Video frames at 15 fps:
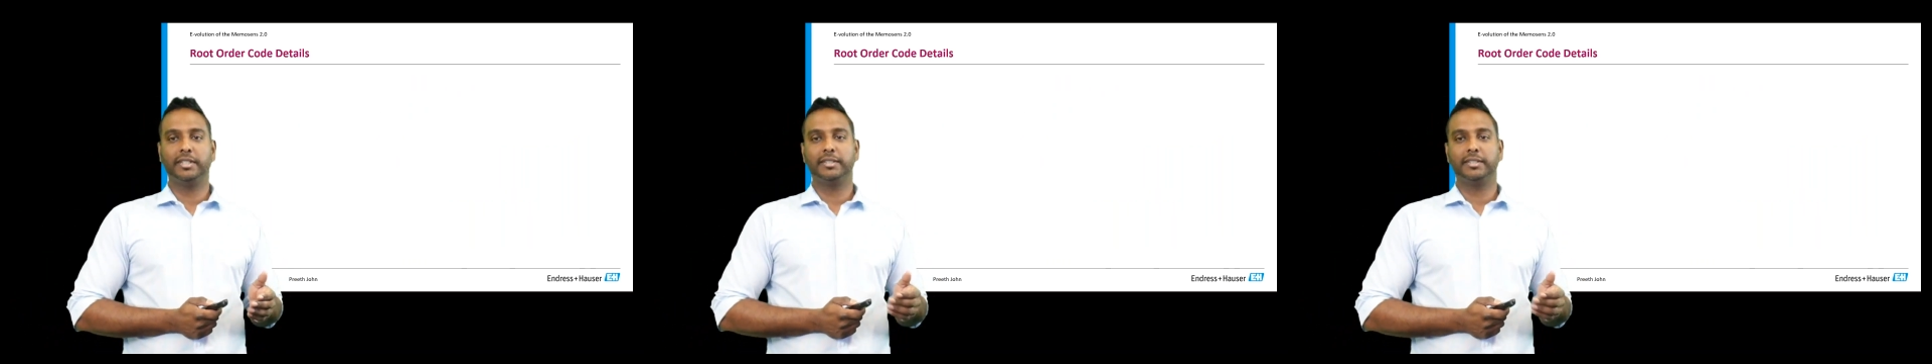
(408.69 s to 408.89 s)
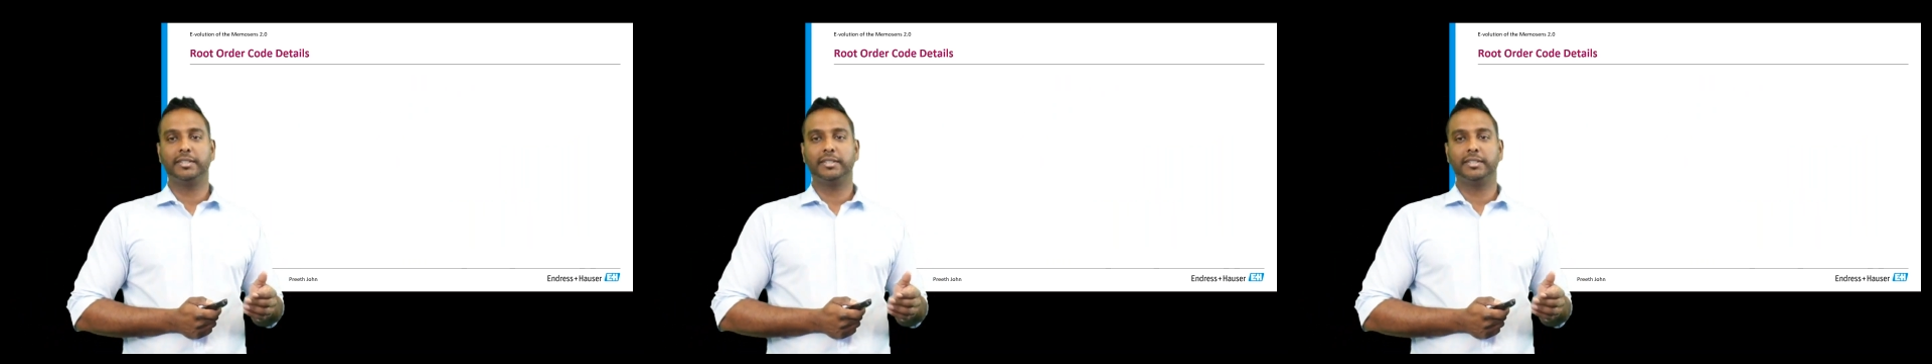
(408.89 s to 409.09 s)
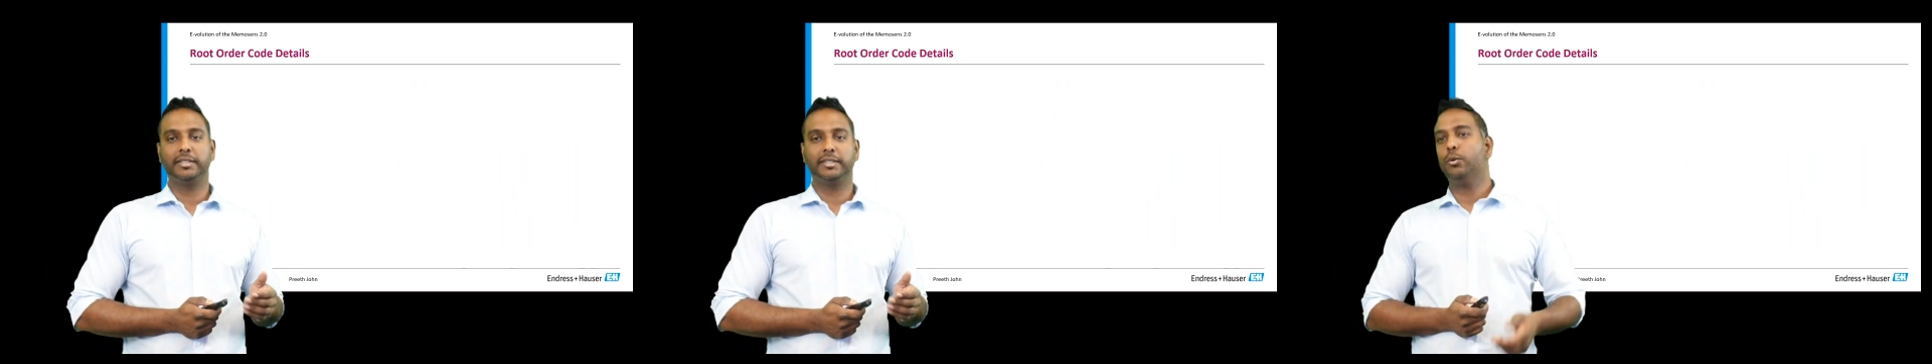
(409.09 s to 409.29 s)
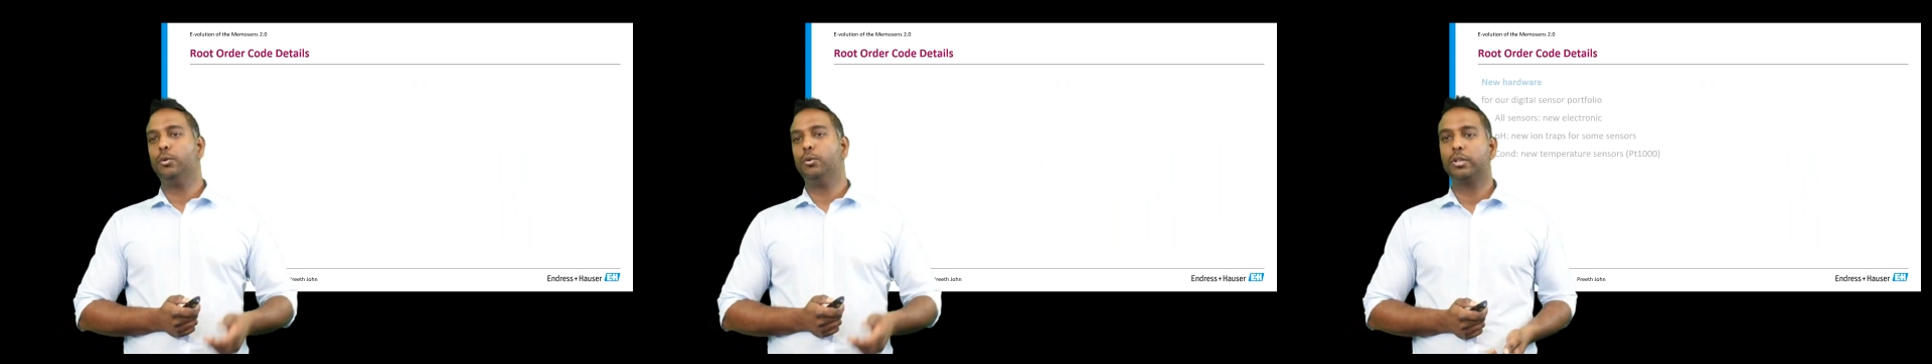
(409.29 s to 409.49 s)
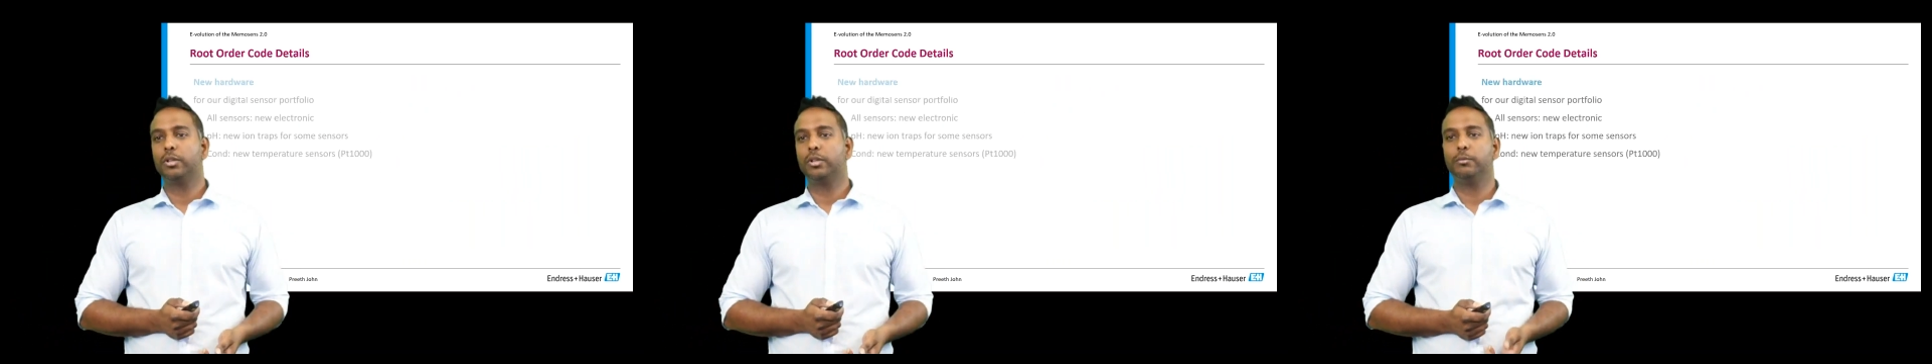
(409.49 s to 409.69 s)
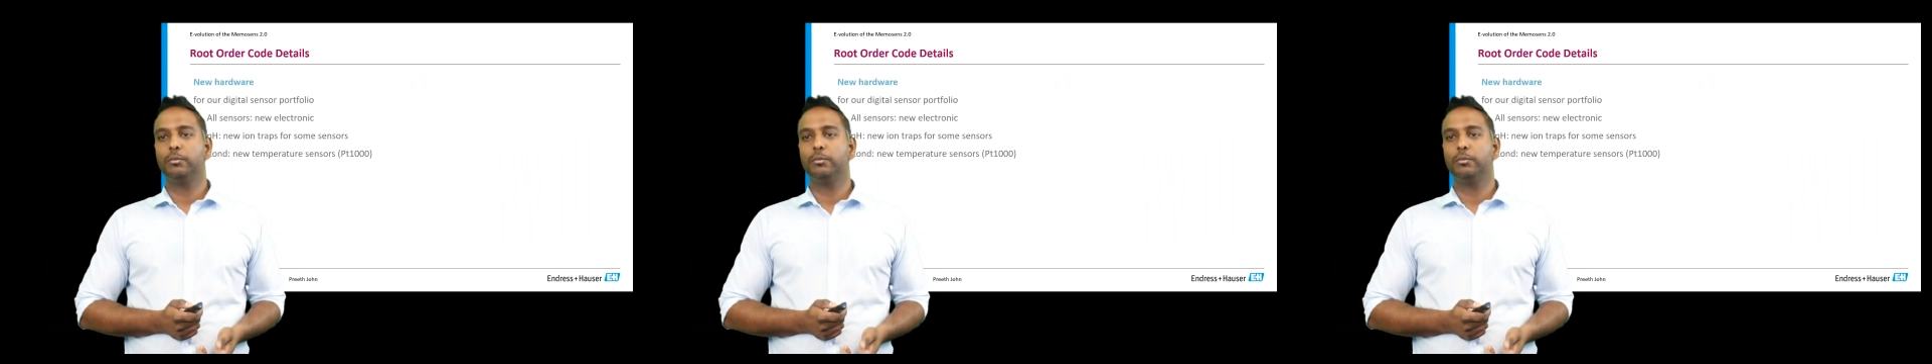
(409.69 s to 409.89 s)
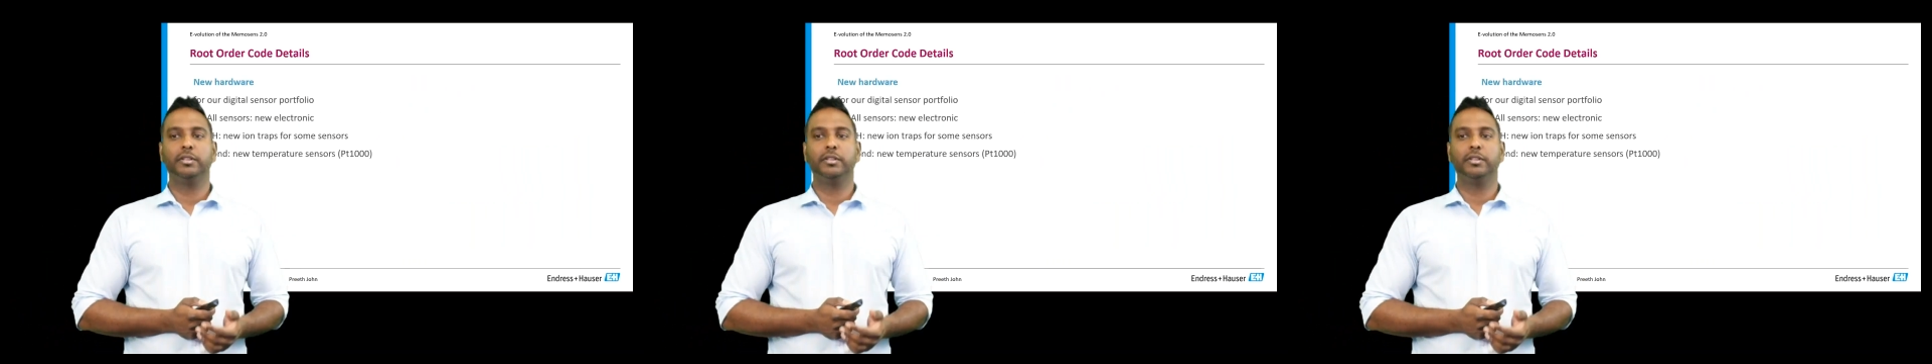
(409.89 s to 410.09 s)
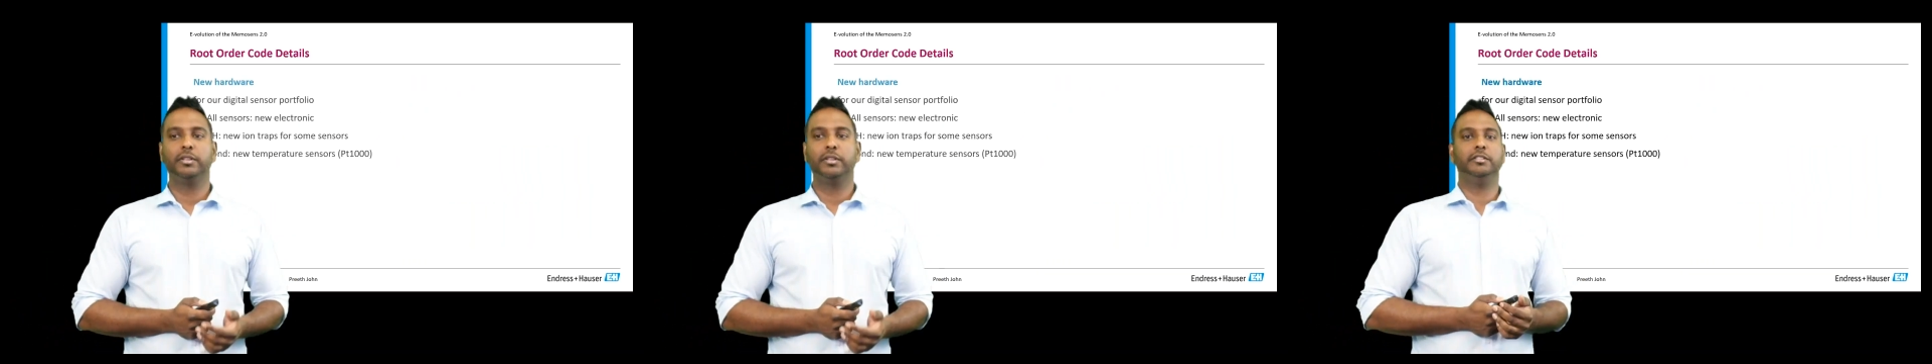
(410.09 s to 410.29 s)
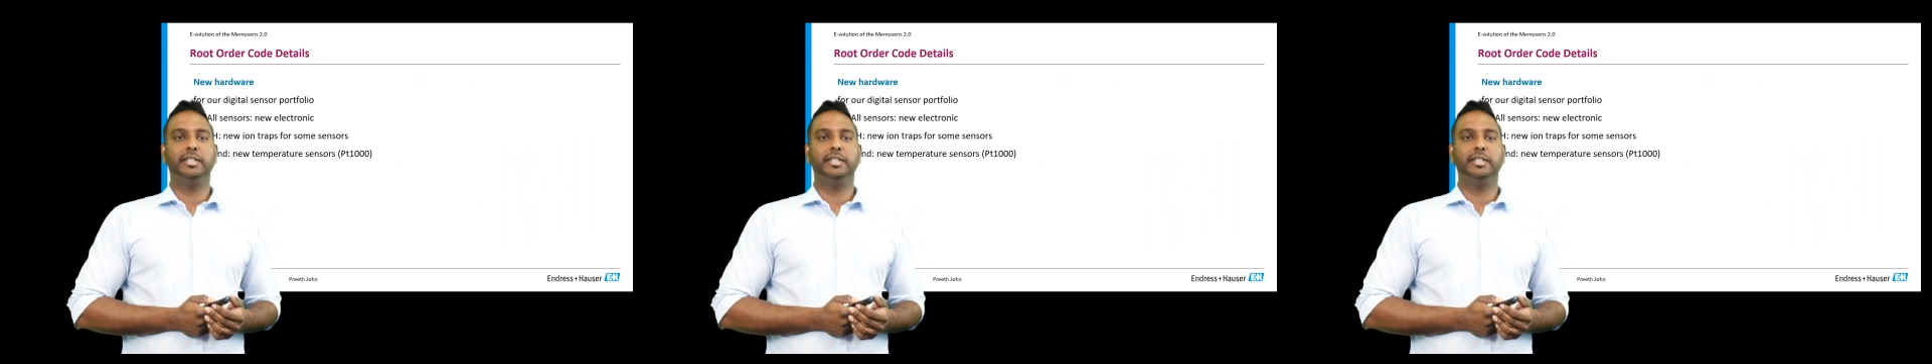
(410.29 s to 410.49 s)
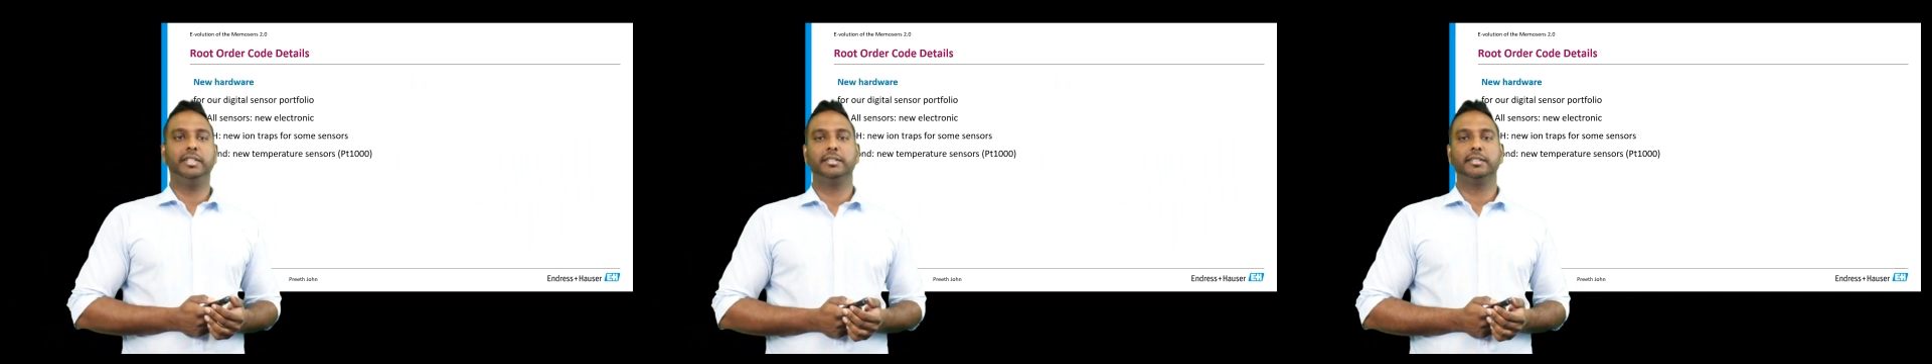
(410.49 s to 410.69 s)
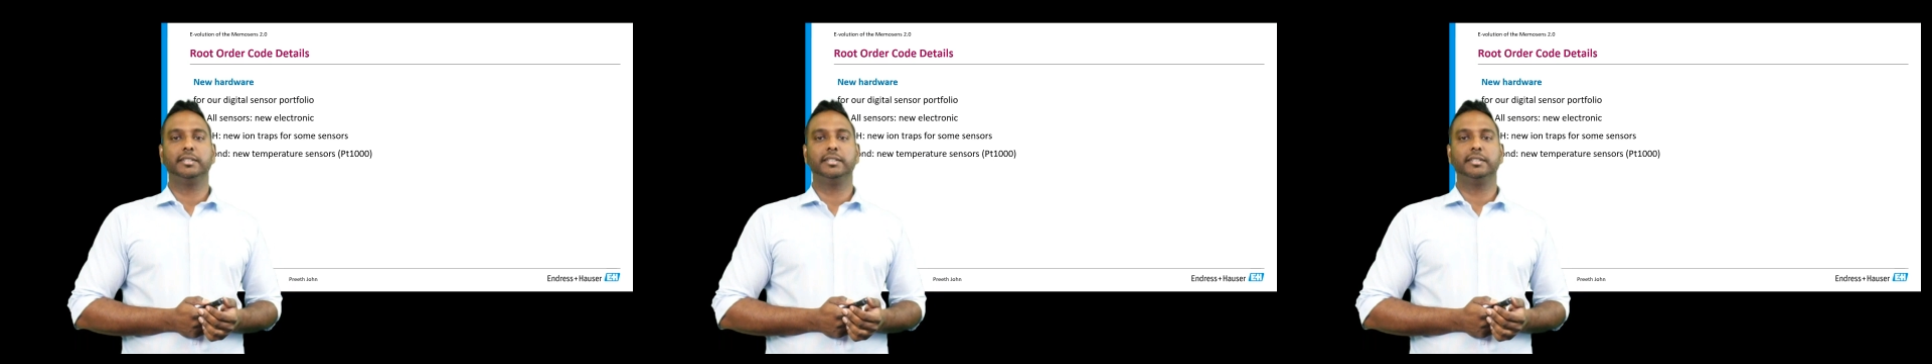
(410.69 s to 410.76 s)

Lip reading: how do you order one of these new e-sensors?